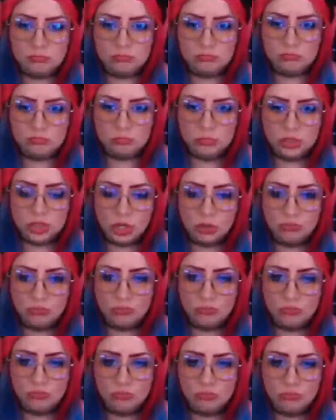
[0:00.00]
so
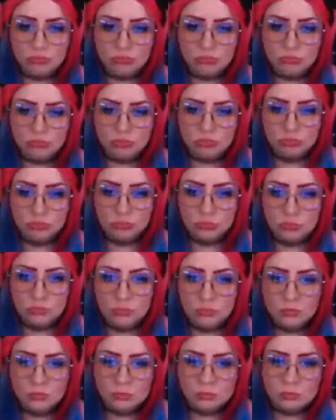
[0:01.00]

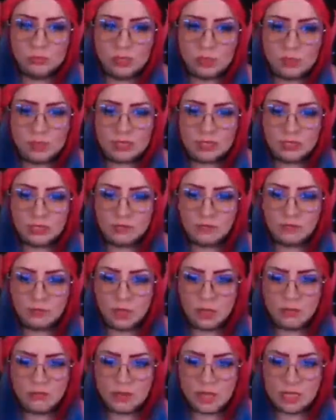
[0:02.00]
that makes stuff a
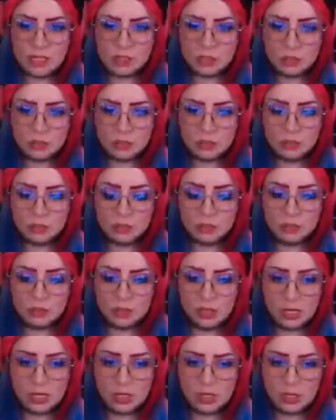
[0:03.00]
lot faster.
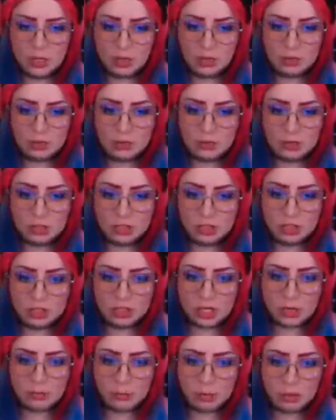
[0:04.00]
Hello,
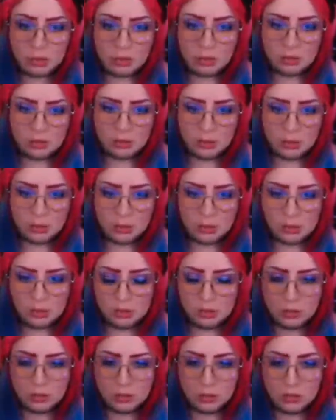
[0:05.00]
Shable.
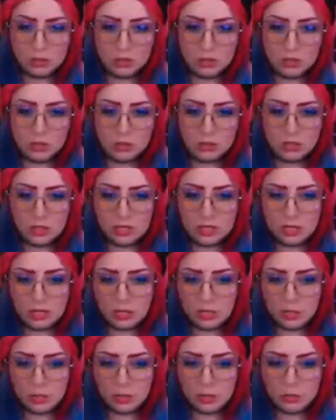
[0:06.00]

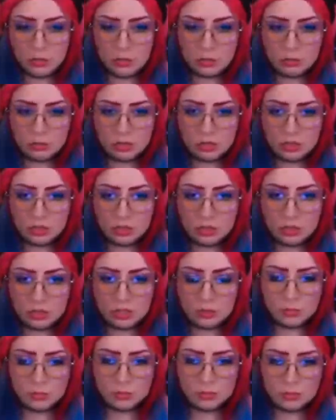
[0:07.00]
Hello,
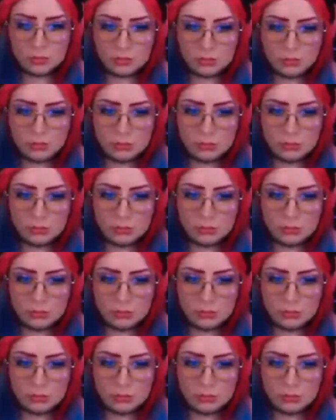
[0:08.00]
Shable.